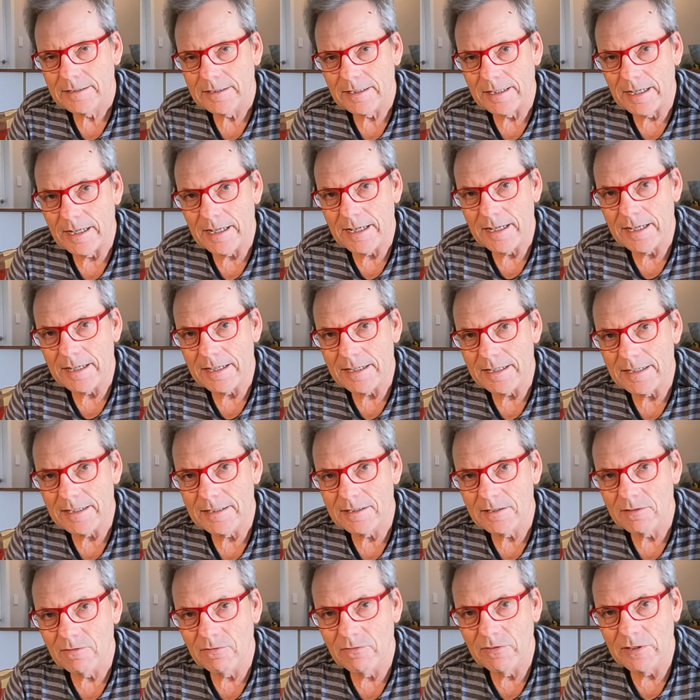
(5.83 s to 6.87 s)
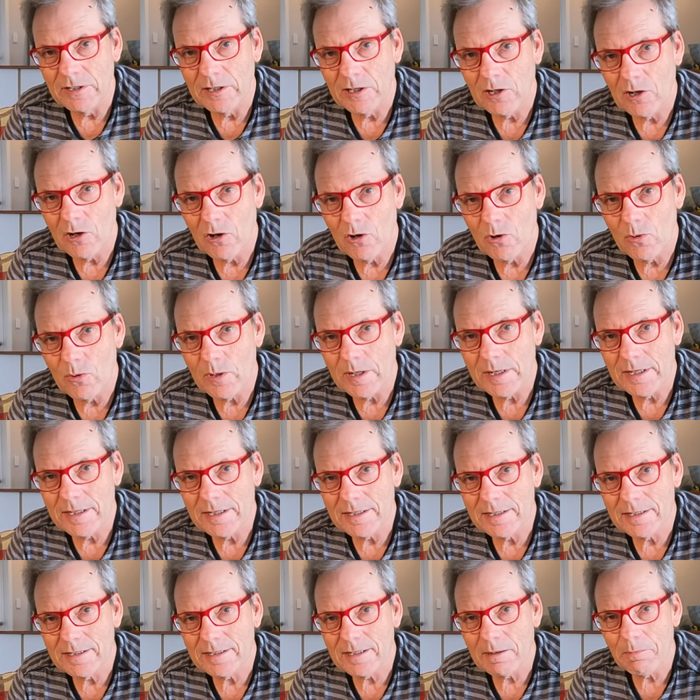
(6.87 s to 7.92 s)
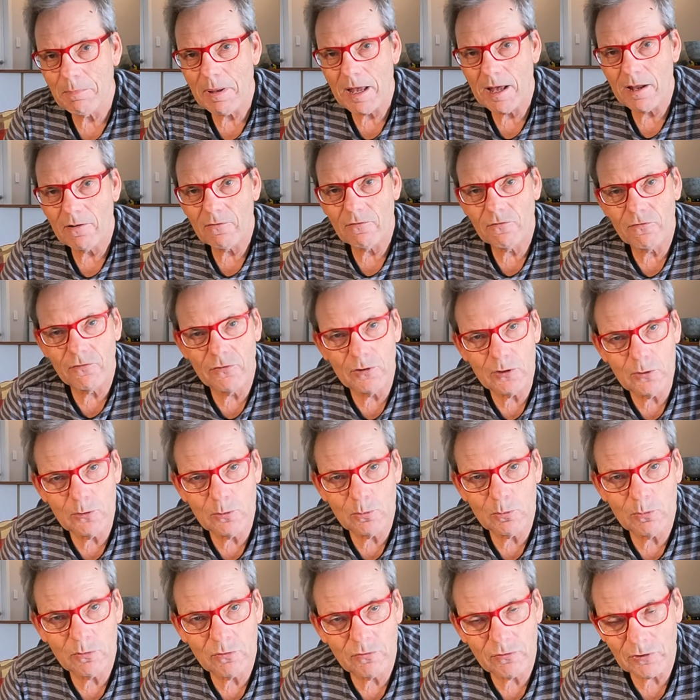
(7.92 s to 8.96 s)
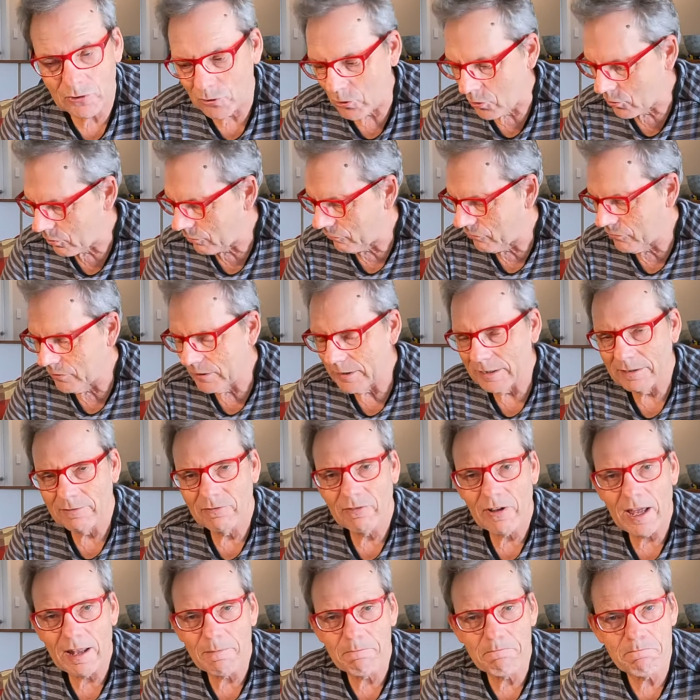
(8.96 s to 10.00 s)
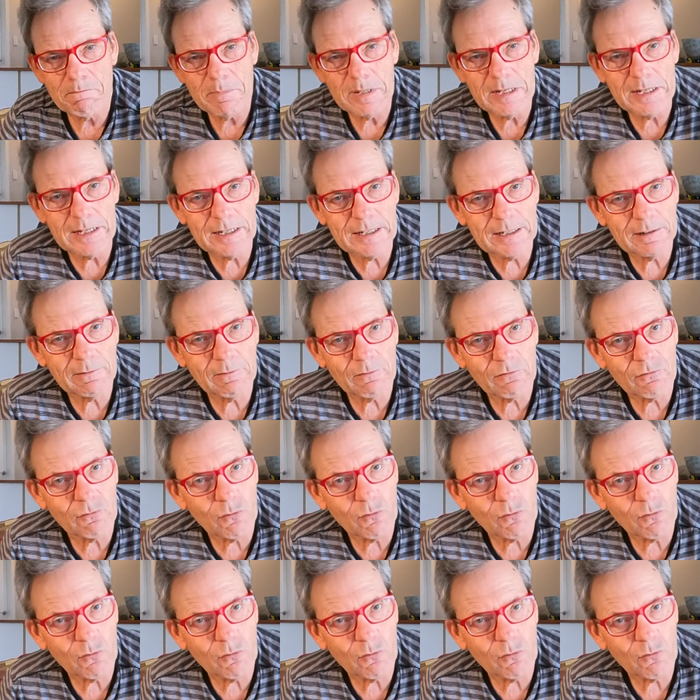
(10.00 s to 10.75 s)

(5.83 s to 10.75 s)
Today's video is about film photography, in fact medium